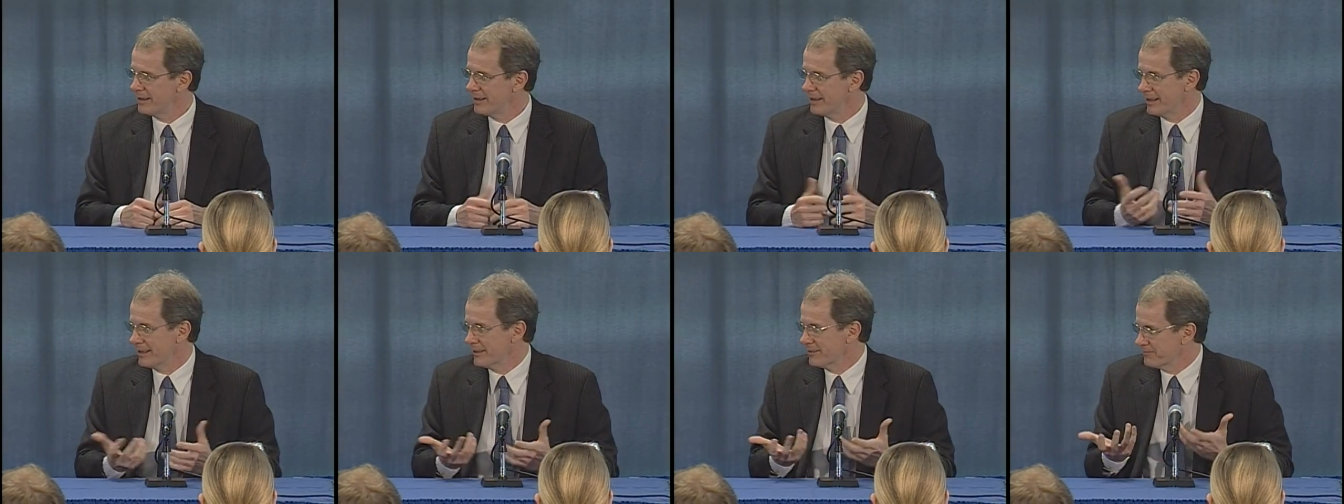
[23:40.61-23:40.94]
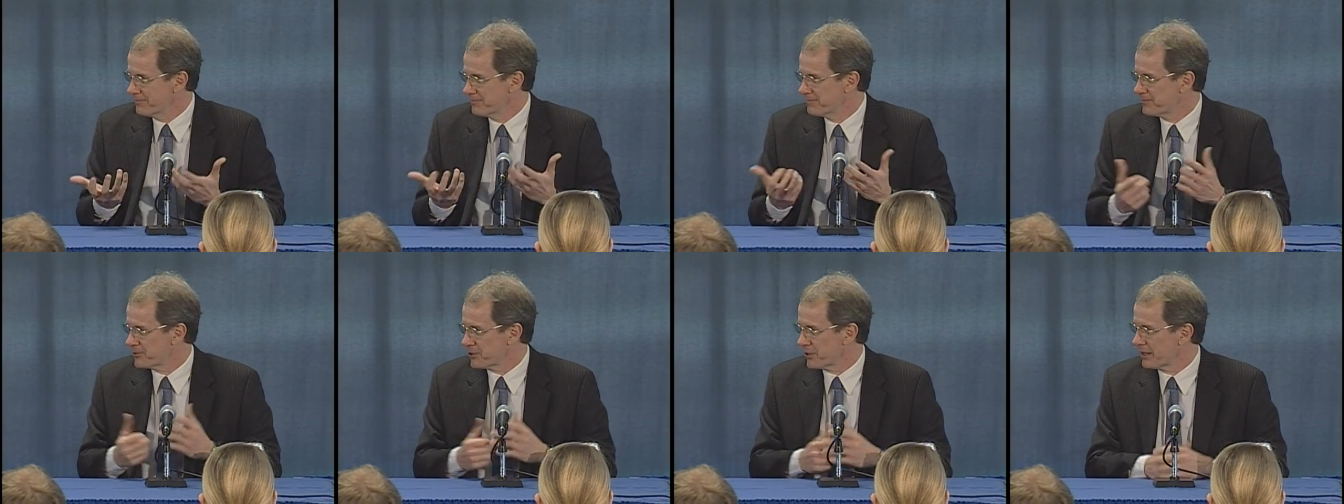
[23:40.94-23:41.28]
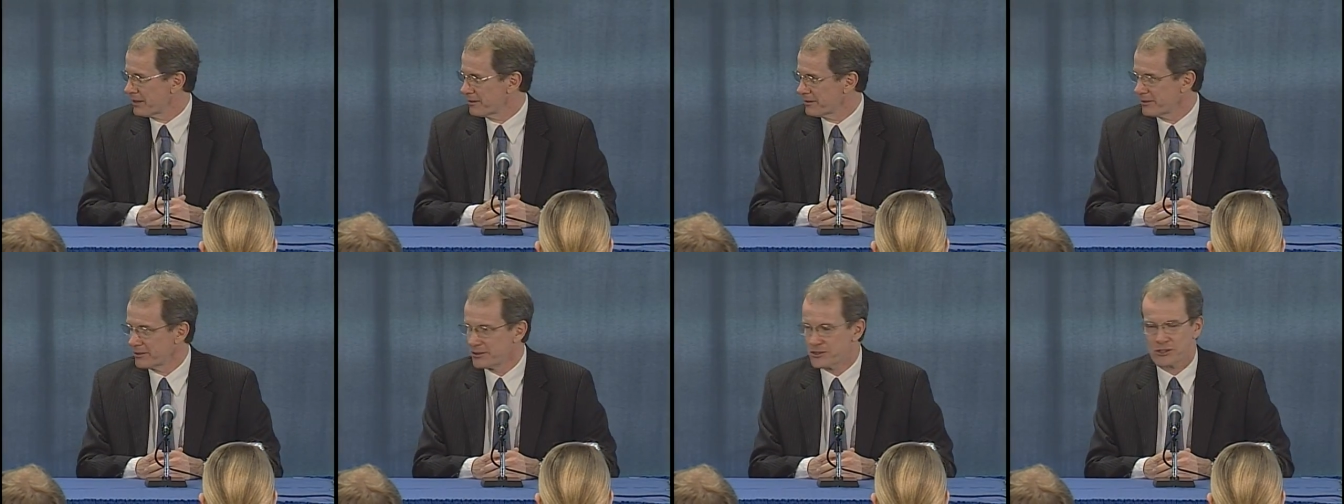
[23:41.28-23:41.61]
And so
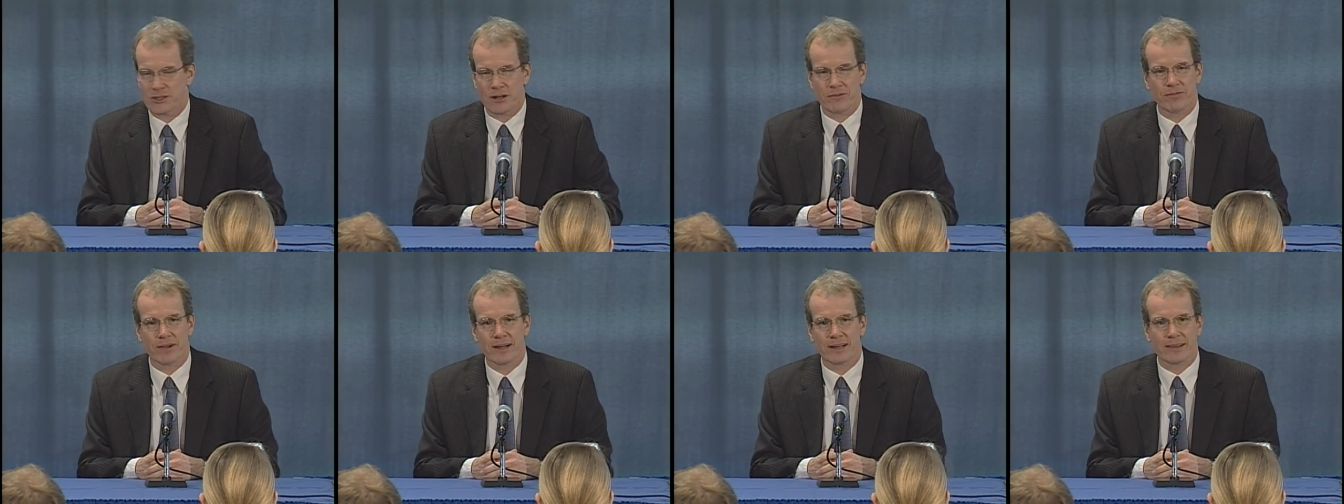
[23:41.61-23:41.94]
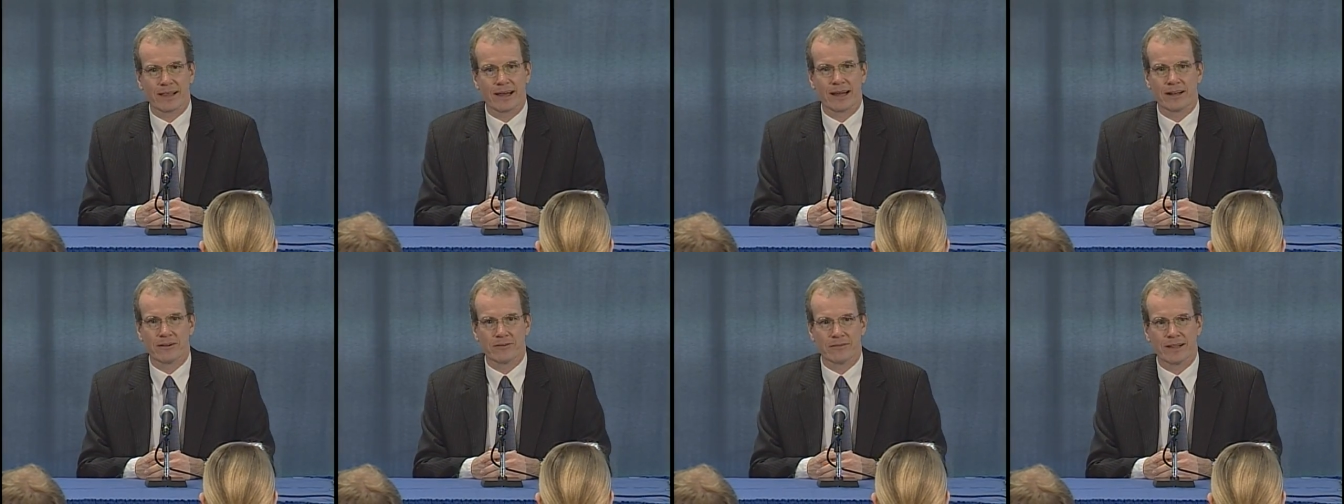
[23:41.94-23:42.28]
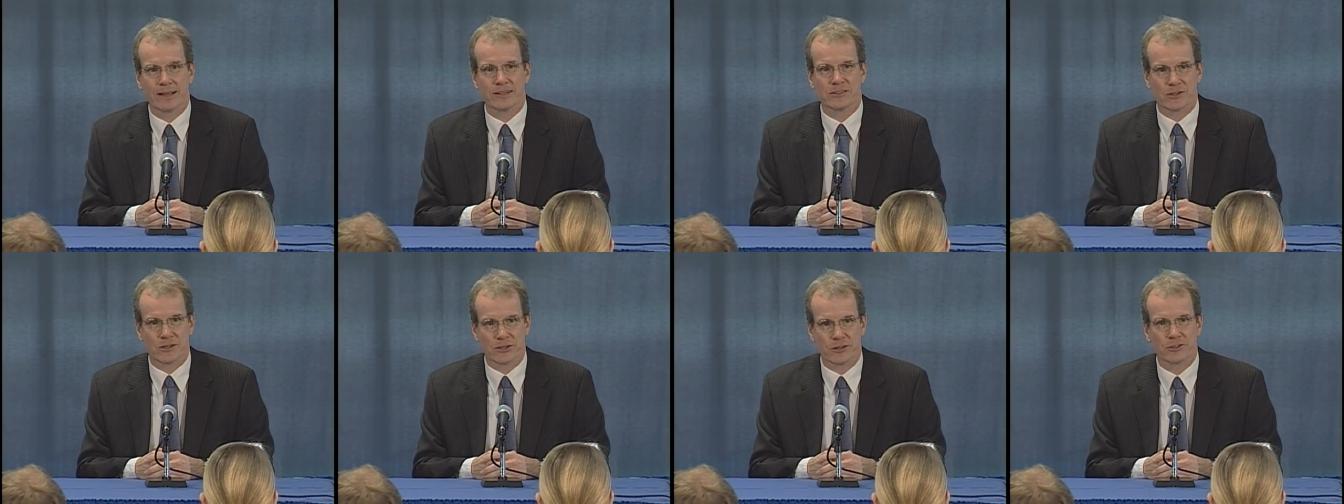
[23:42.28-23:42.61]
that, little stuff like that,
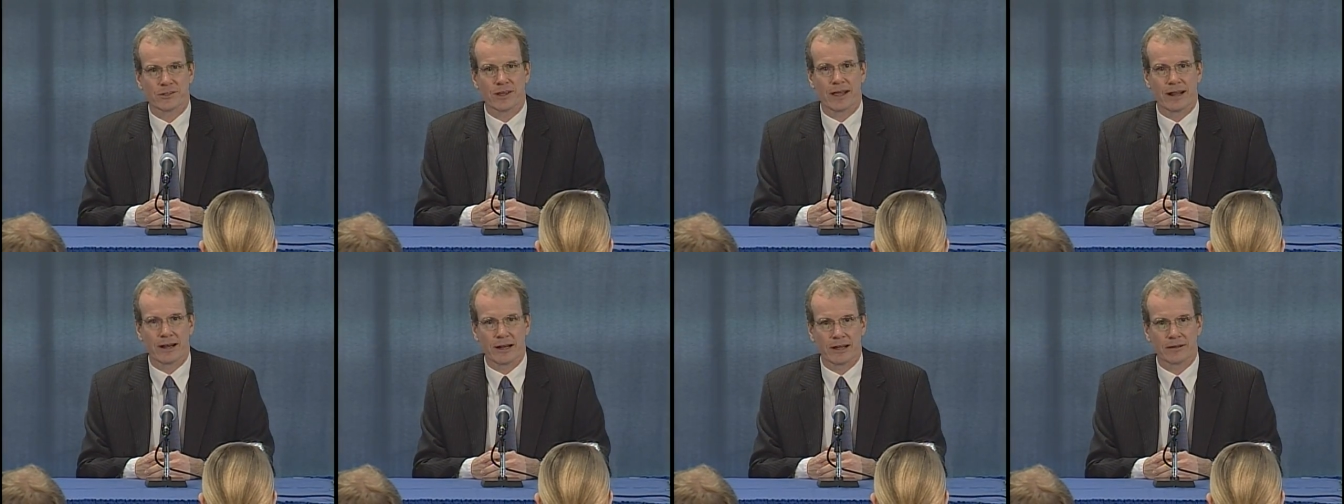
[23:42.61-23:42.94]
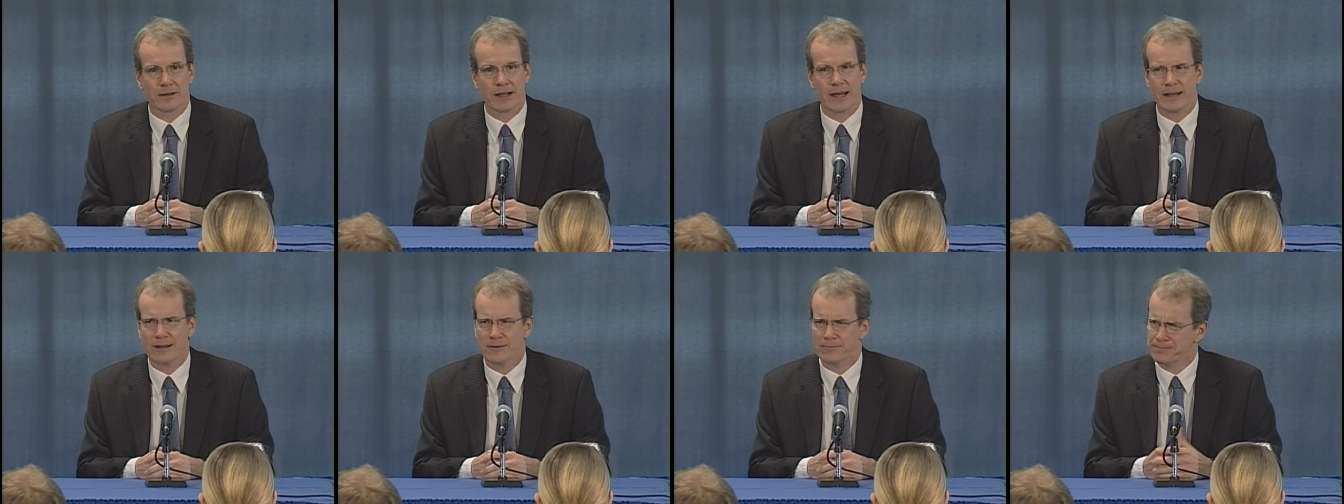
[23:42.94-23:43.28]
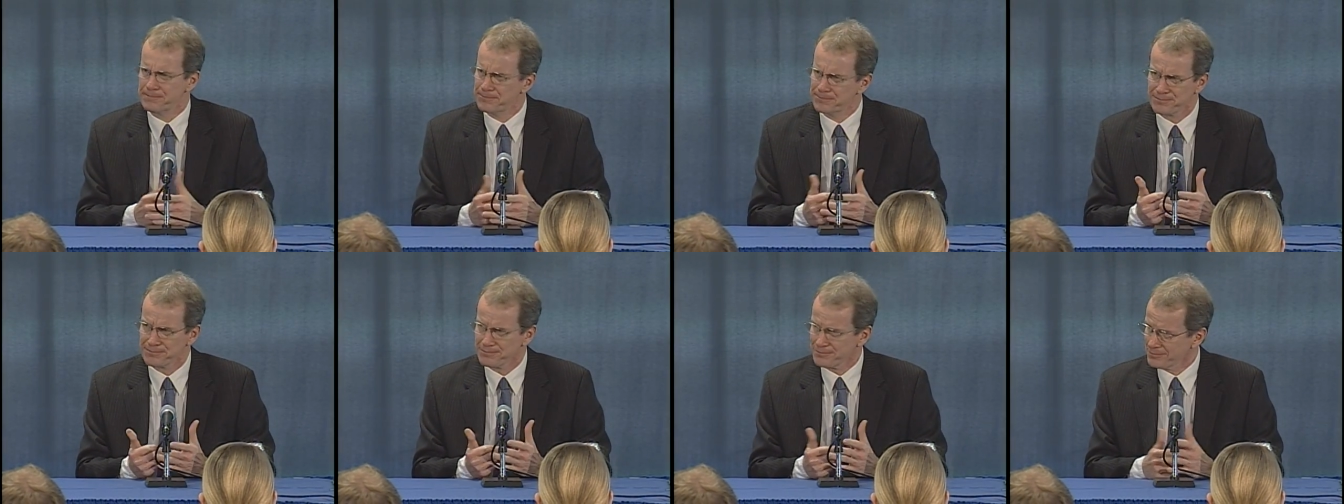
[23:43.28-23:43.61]
that's entertaining. And,
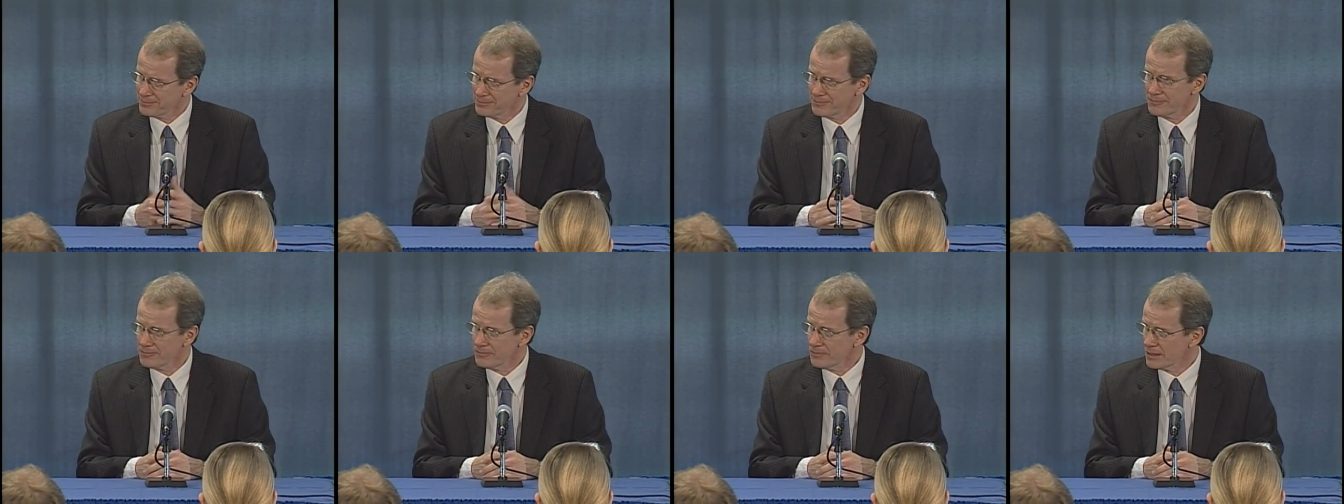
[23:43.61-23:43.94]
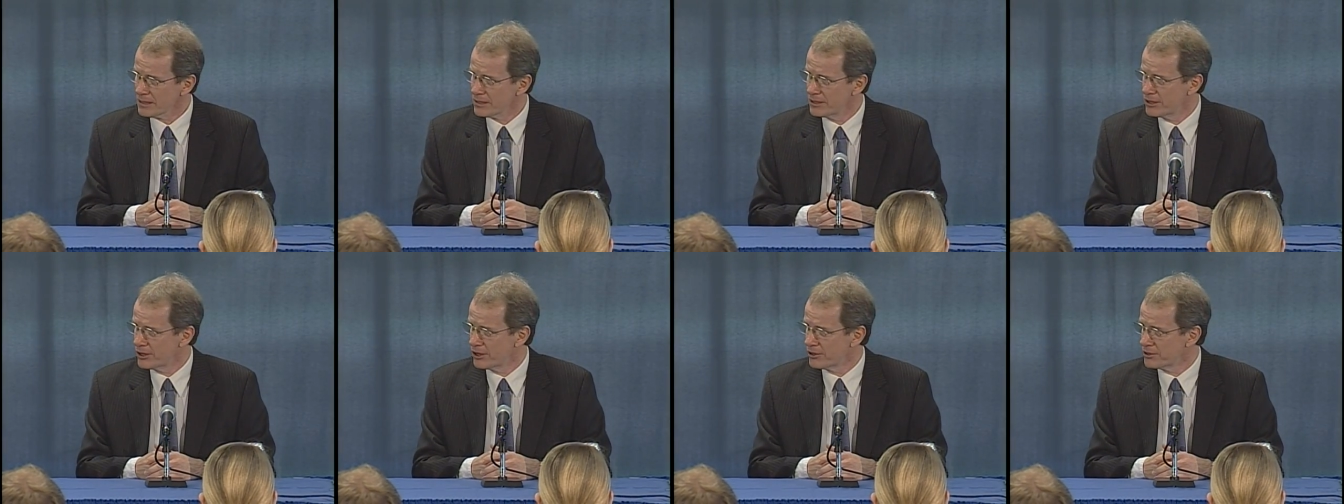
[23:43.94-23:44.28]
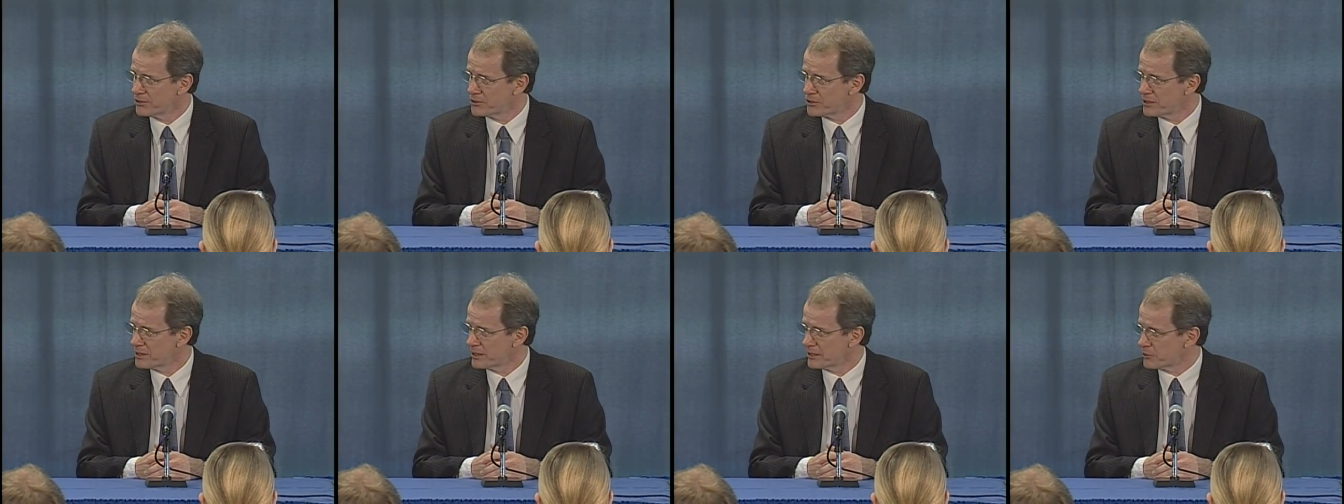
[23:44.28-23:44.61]
you know, you
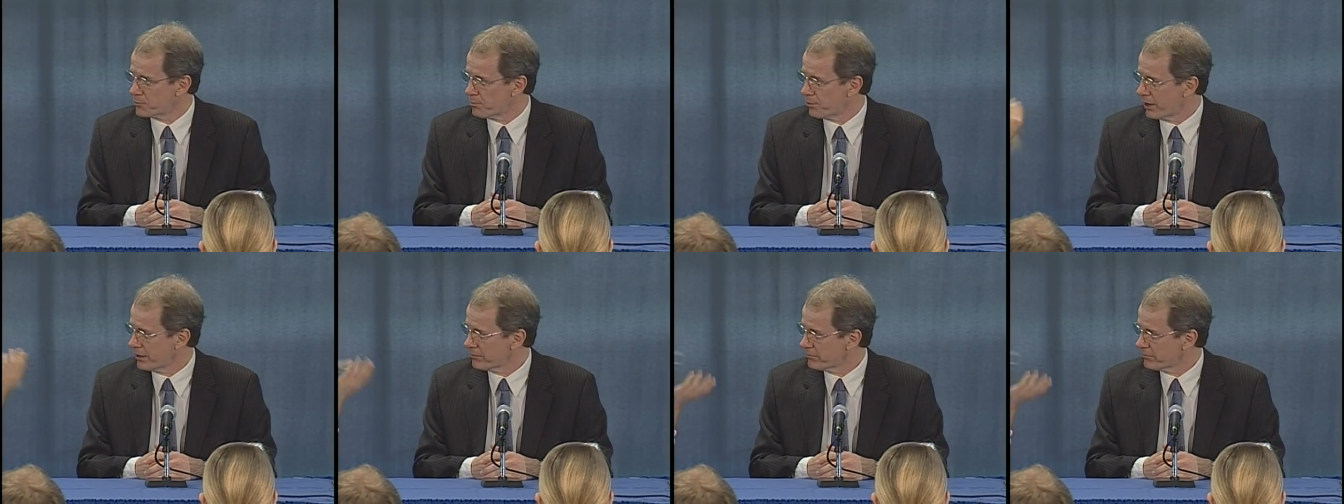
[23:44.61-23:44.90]
see More than